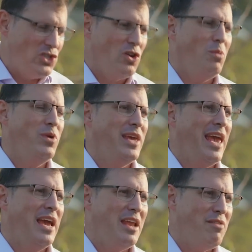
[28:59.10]
job we
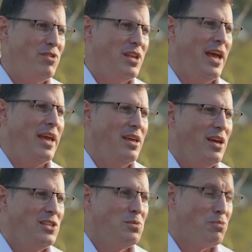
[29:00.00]
can every day
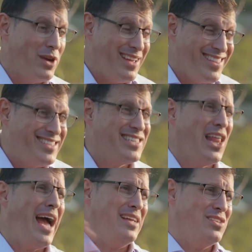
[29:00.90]
to bring this
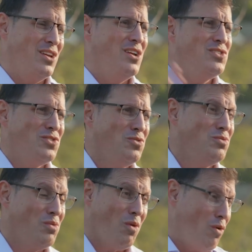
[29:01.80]
light
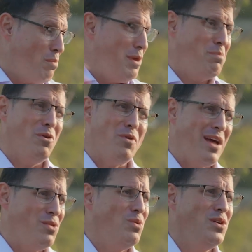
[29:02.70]
to all the people
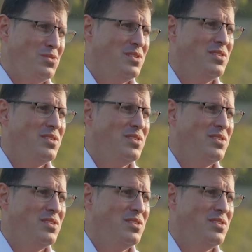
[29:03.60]
around the world.